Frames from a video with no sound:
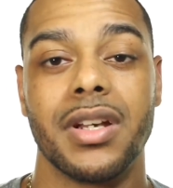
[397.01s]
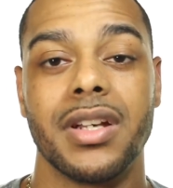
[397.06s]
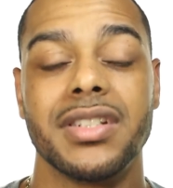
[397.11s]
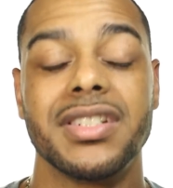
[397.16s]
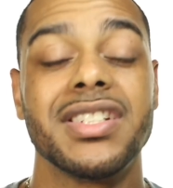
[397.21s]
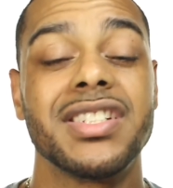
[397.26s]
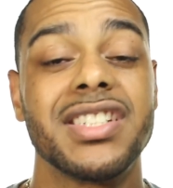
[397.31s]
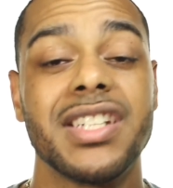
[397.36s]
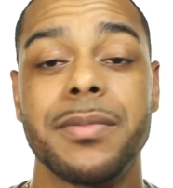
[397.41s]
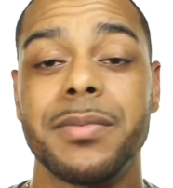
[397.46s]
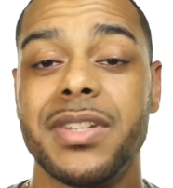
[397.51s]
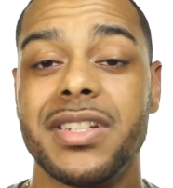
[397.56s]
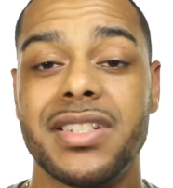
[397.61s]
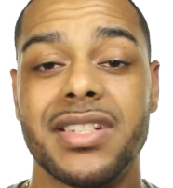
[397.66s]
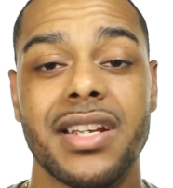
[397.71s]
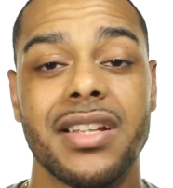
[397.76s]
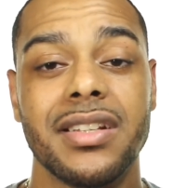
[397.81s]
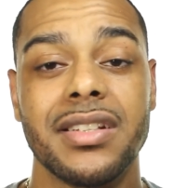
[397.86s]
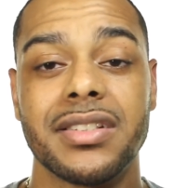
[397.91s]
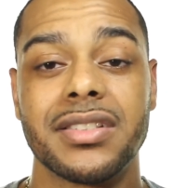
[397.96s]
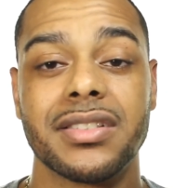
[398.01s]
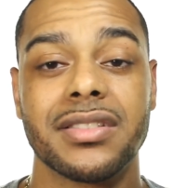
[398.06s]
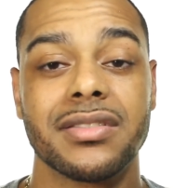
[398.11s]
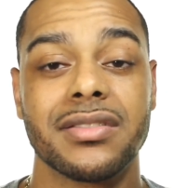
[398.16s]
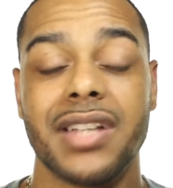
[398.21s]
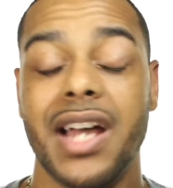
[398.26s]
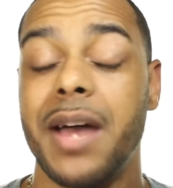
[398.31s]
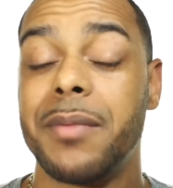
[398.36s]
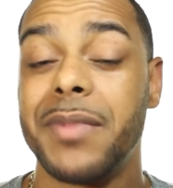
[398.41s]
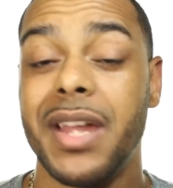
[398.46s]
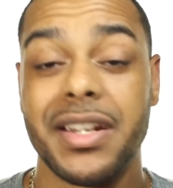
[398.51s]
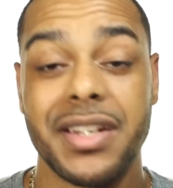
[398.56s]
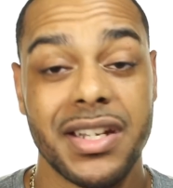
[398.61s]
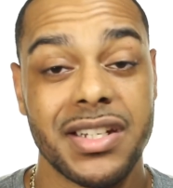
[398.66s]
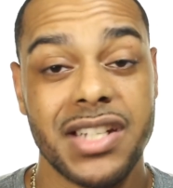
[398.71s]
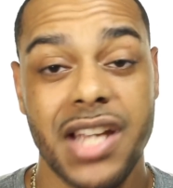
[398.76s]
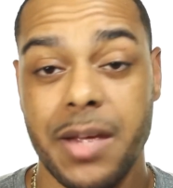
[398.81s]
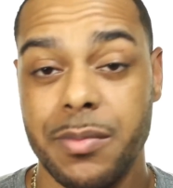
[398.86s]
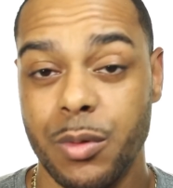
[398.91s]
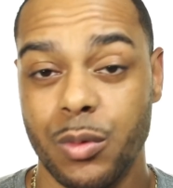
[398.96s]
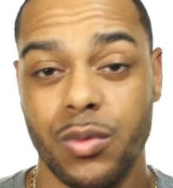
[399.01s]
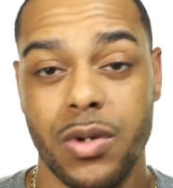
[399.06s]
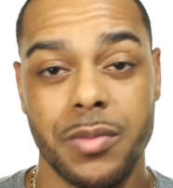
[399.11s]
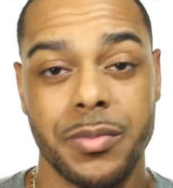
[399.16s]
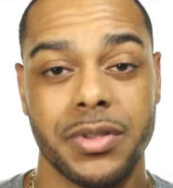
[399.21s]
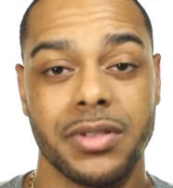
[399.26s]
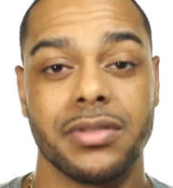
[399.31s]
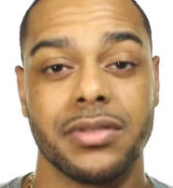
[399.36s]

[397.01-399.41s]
Just simply say, listen, I'm not that type of woman.